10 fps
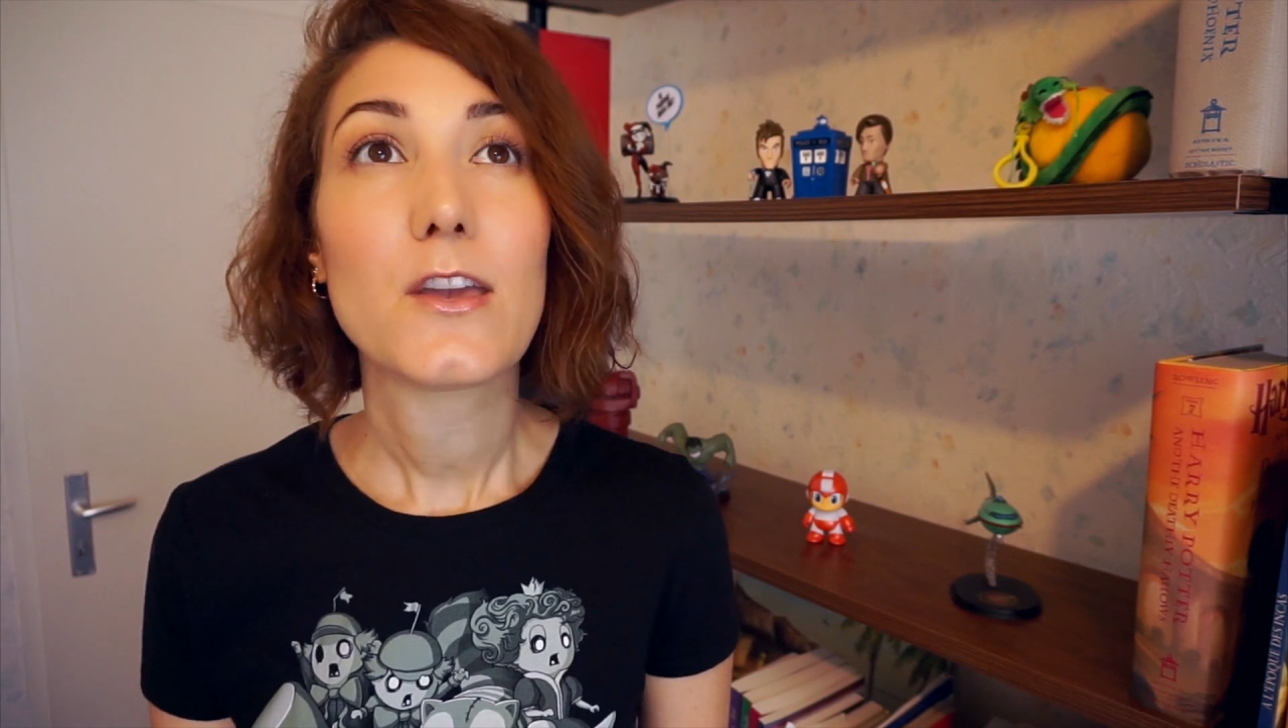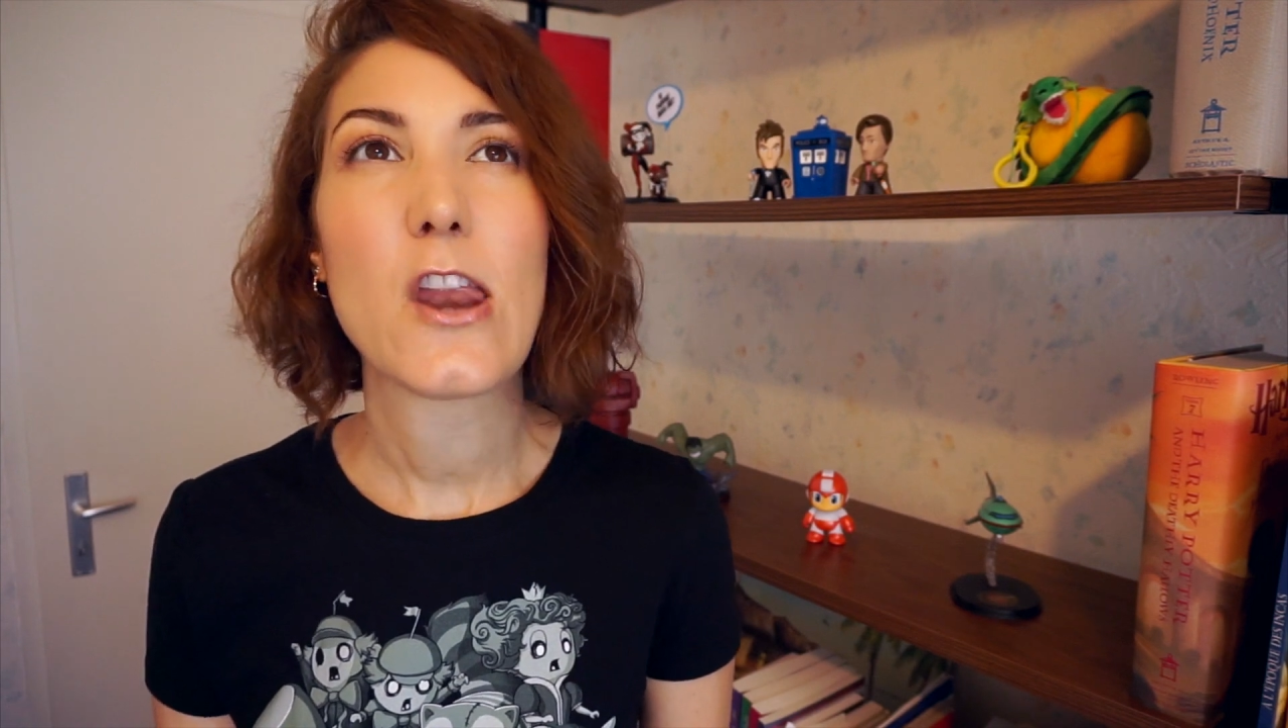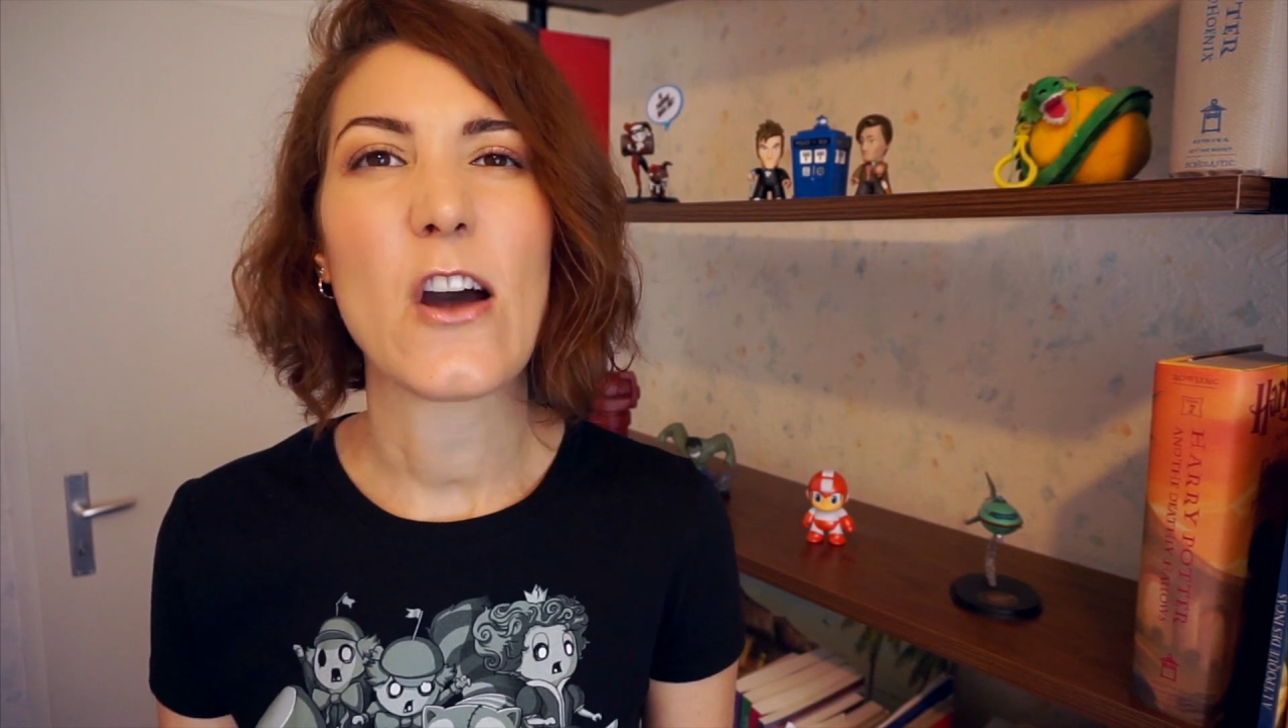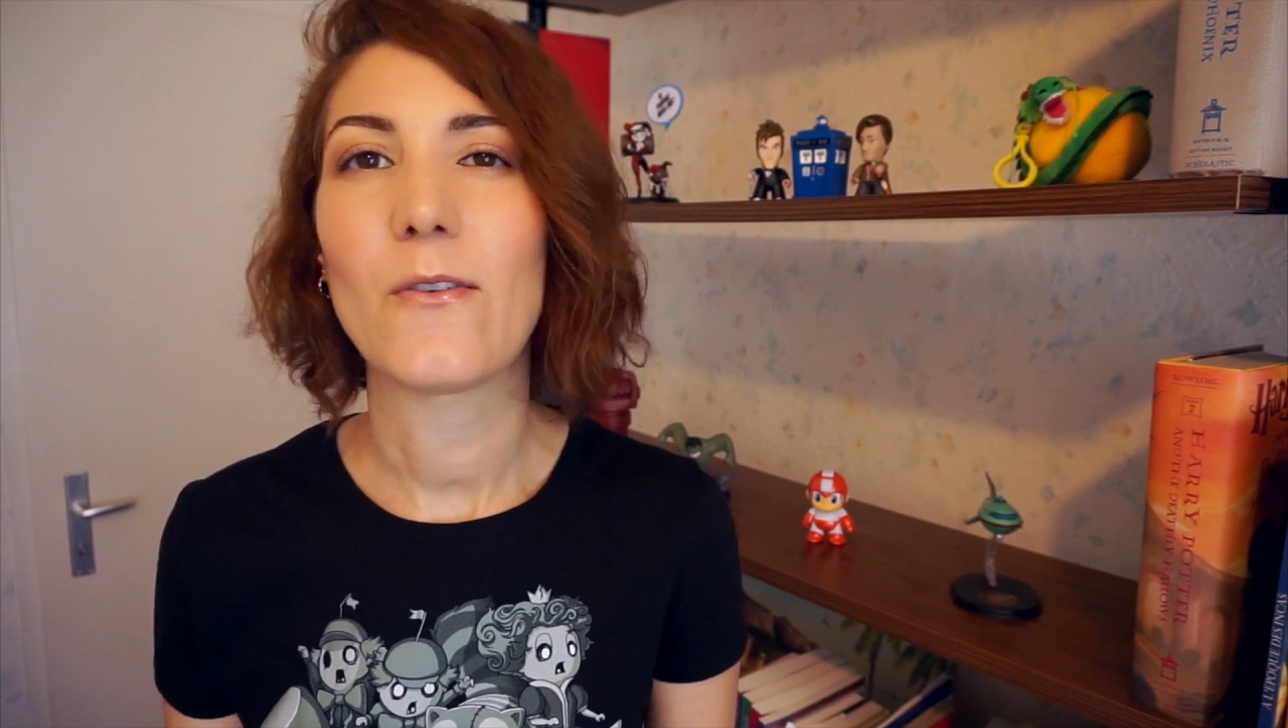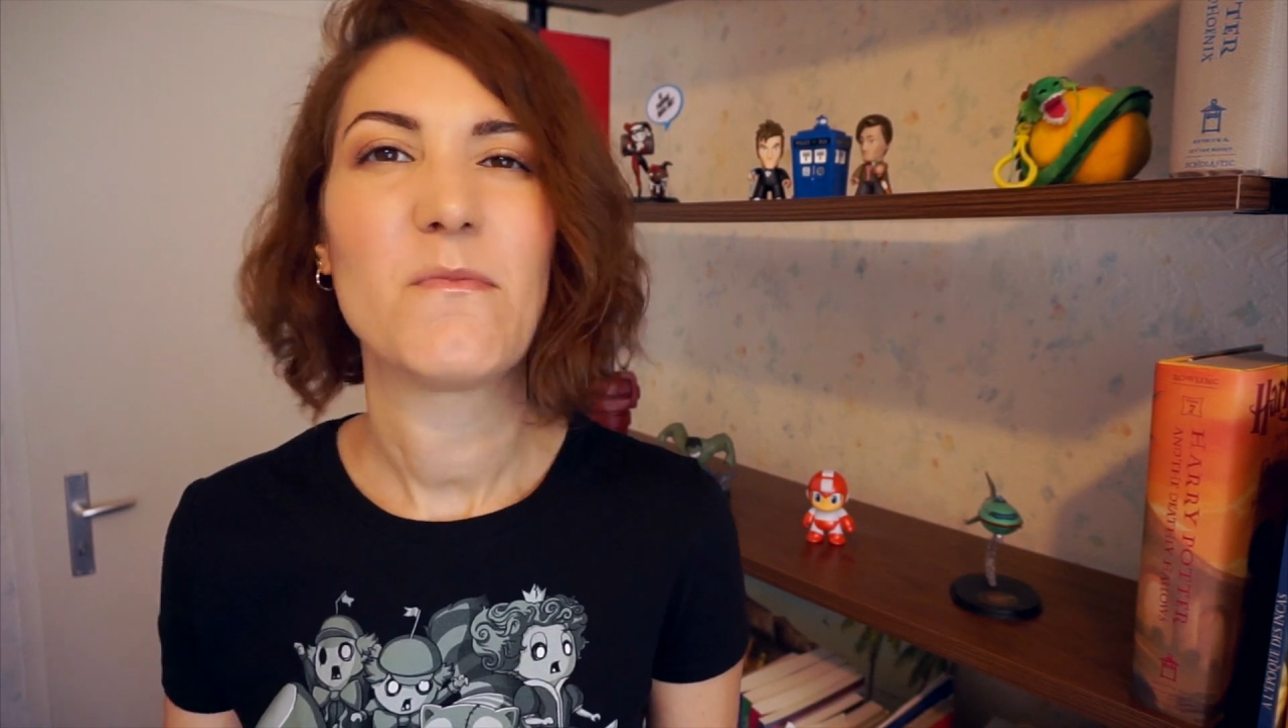
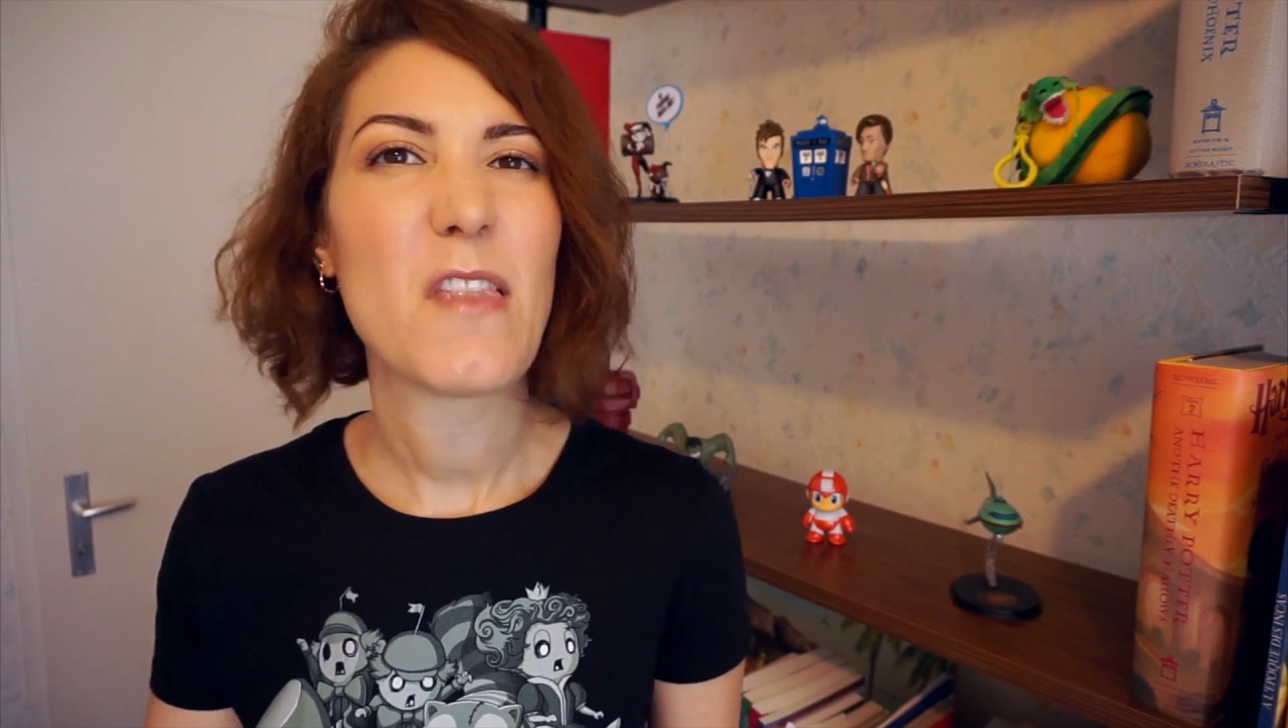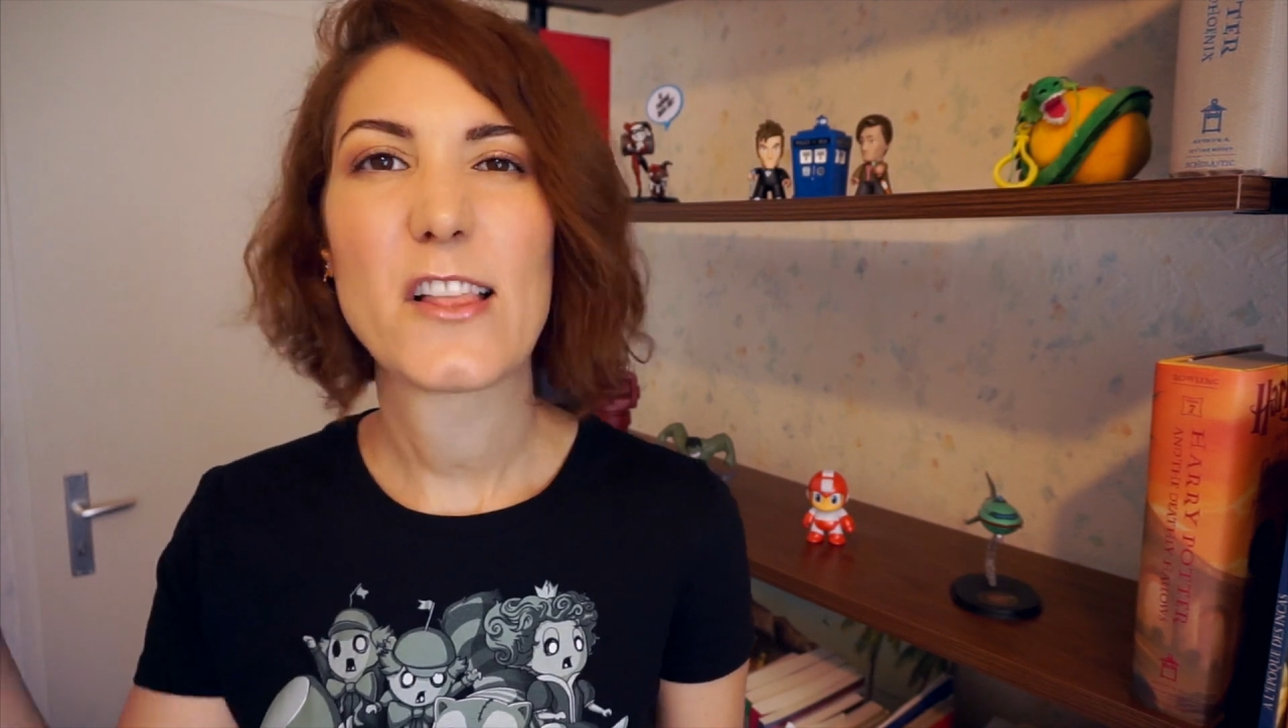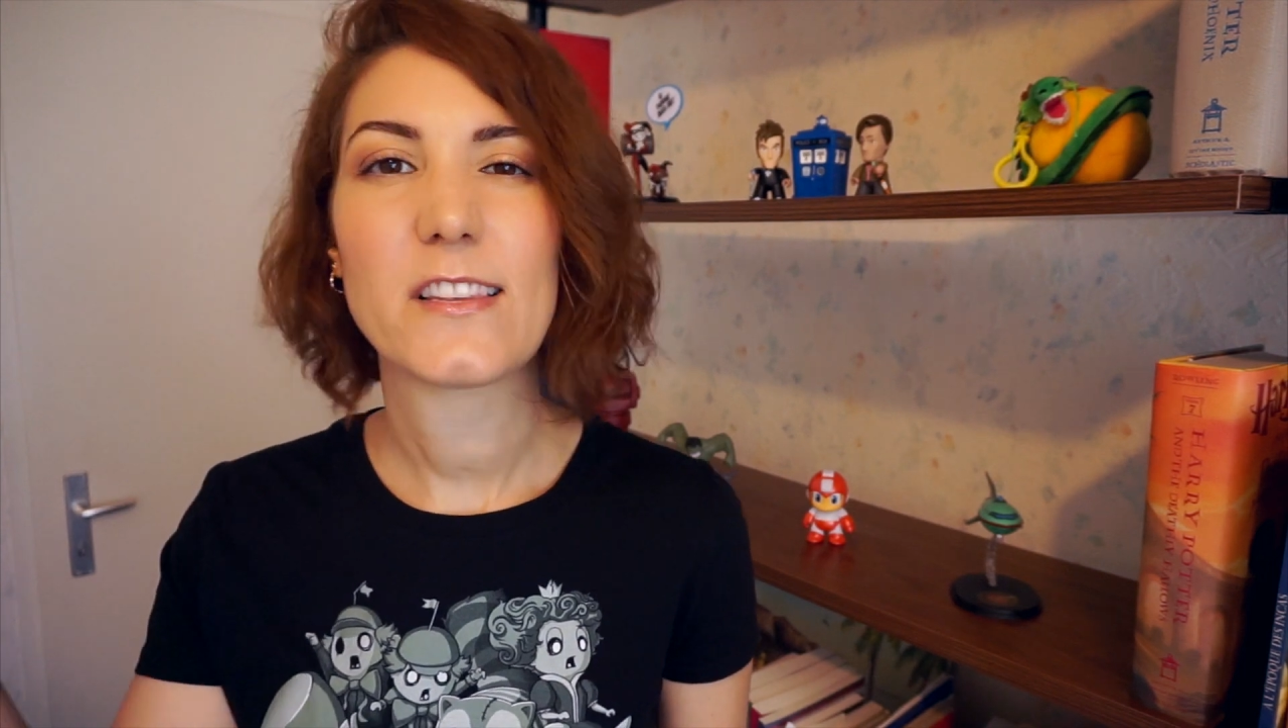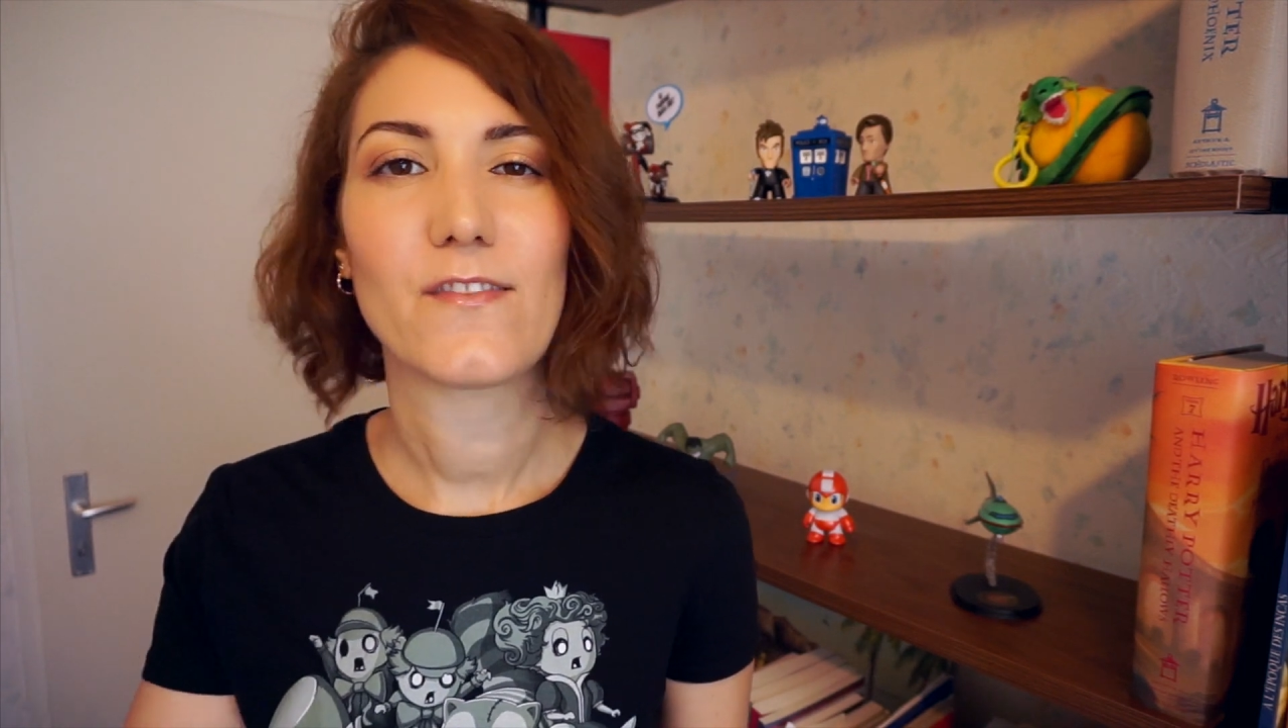You know, lots